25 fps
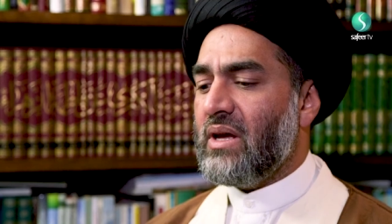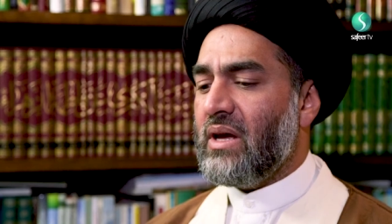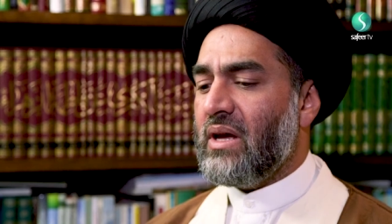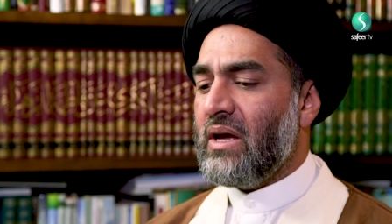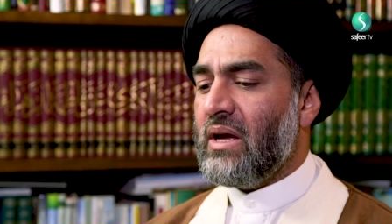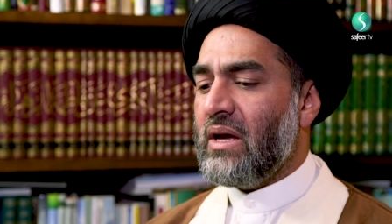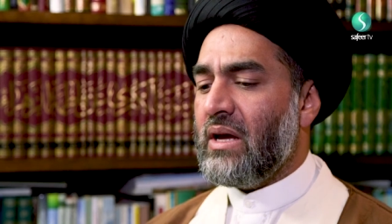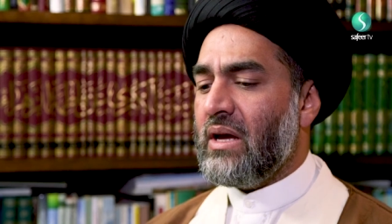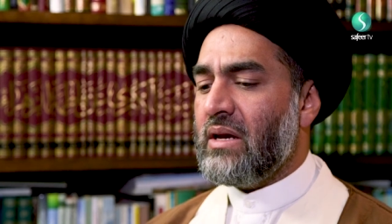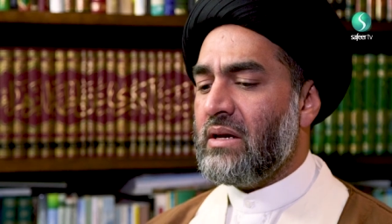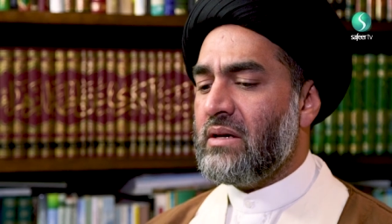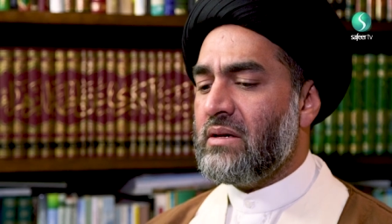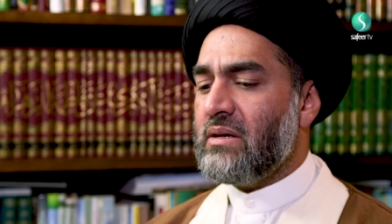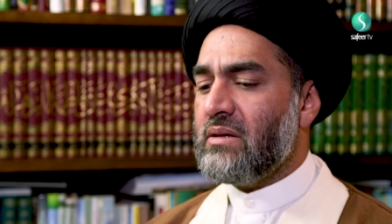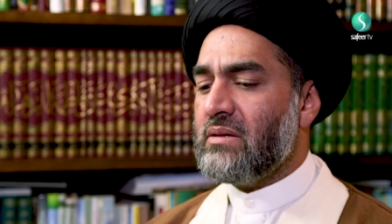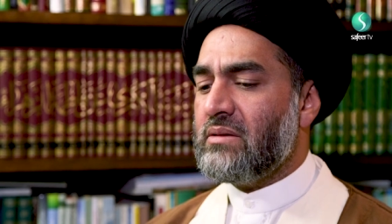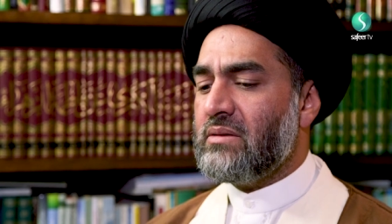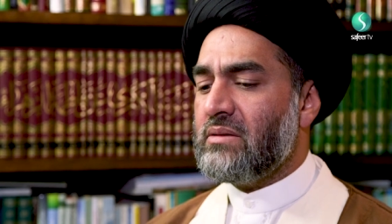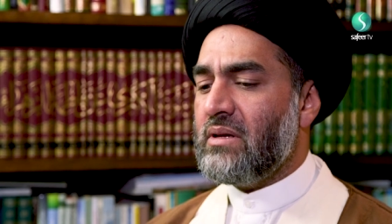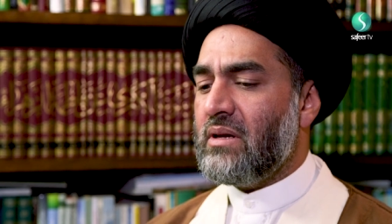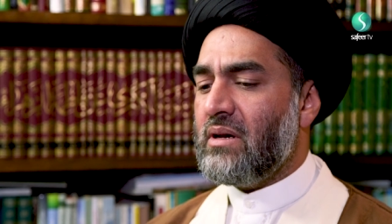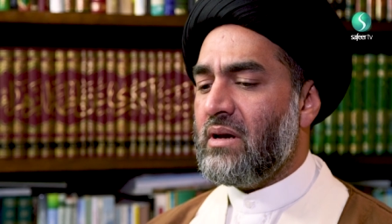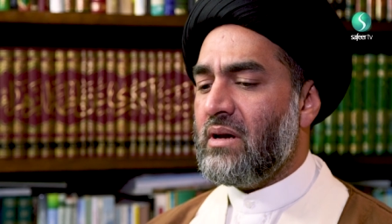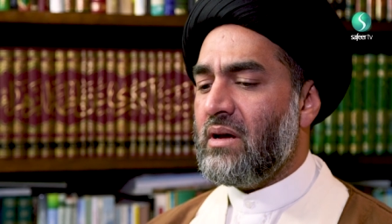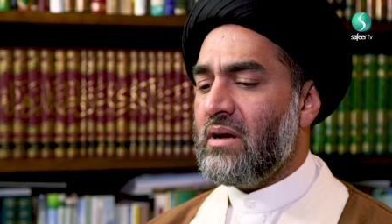And
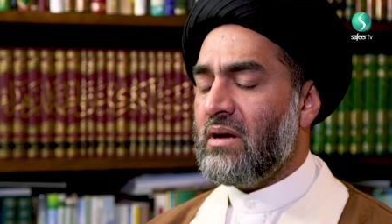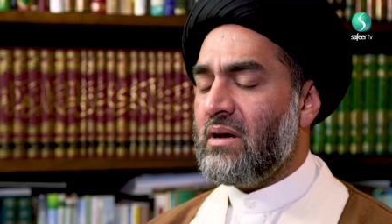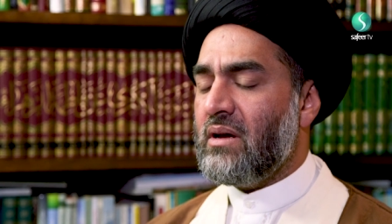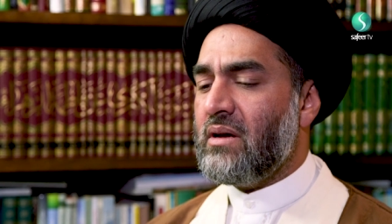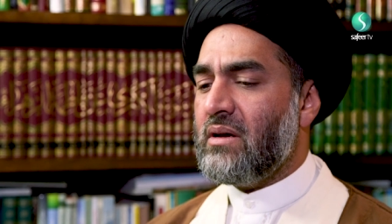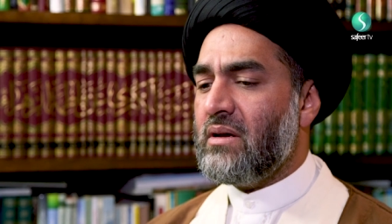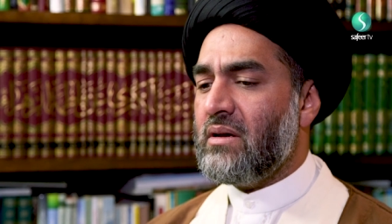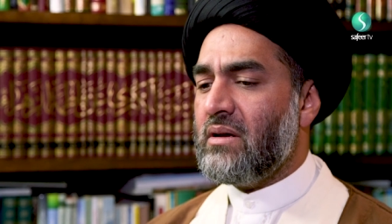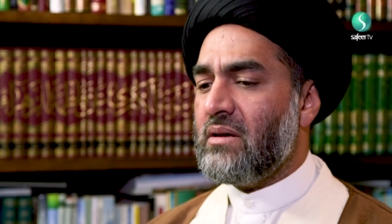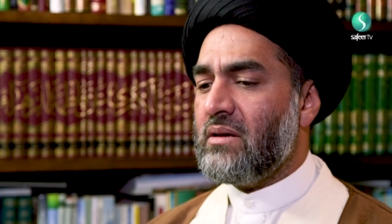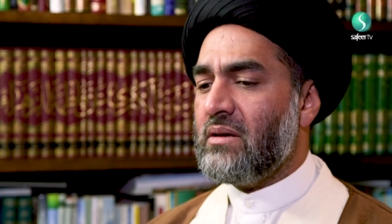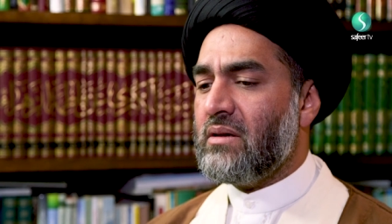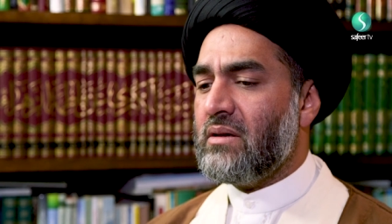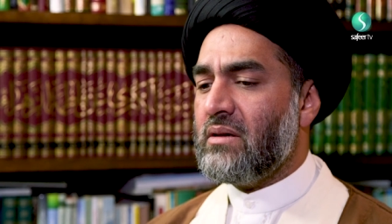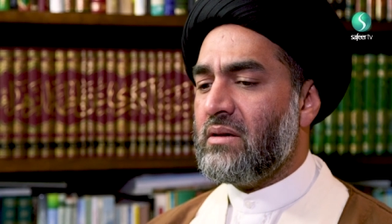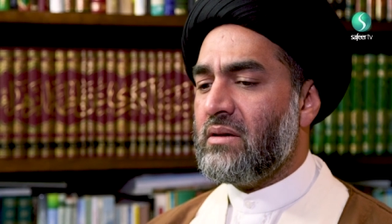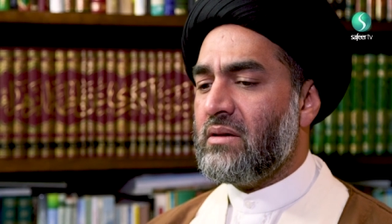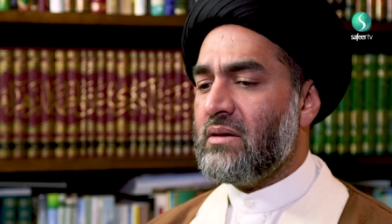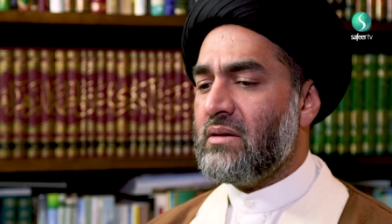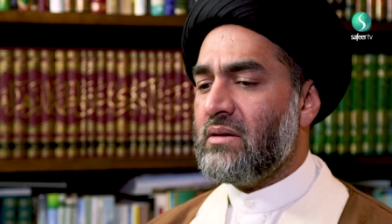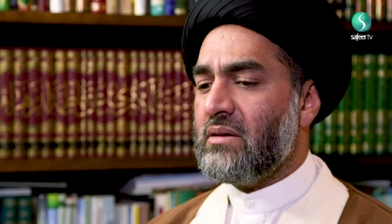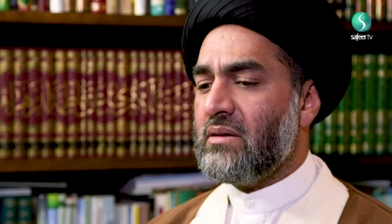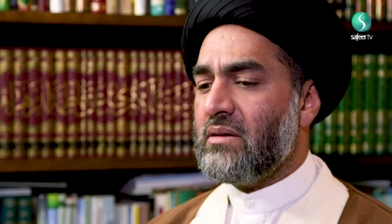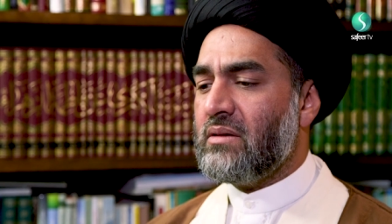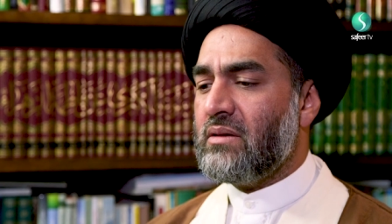there are
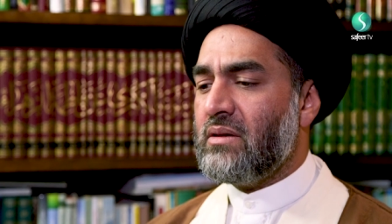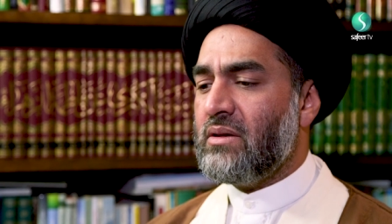uh,